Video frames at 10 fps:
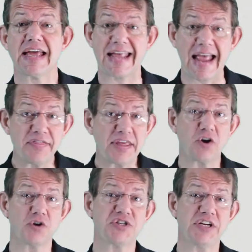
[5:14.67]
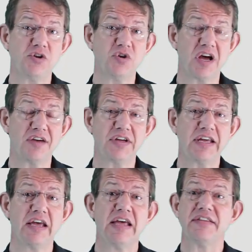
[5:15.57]
can they continue diving,
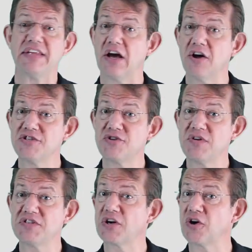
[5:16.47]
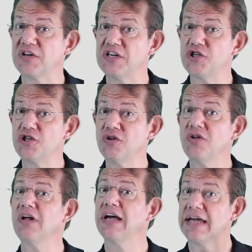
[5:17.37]
the answer is a
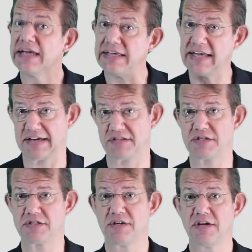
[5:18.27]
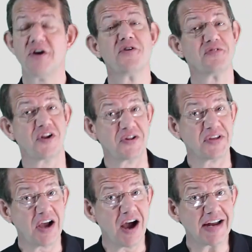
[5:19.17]
conditional yes. Follow the
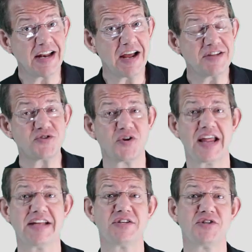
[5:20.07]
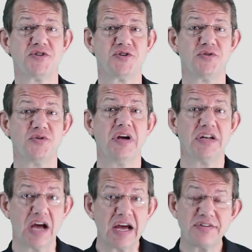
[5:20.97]
guidelines related to
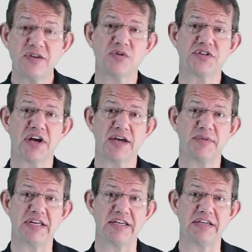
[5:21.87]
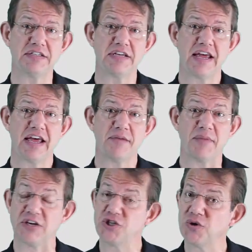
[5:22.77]
diving with diabetes,
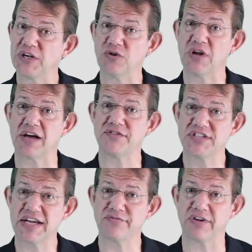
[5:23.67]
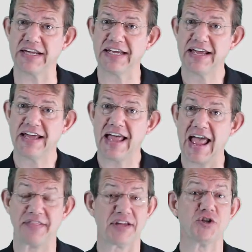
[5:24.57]
make sure you dive safely,
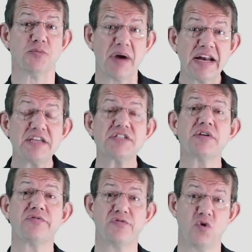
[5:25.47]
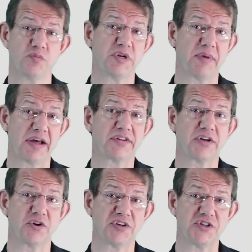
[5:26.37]
and that your buddy is informed about the
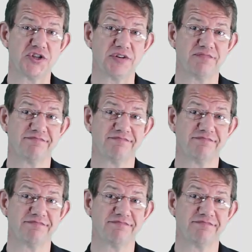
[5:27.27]
condition.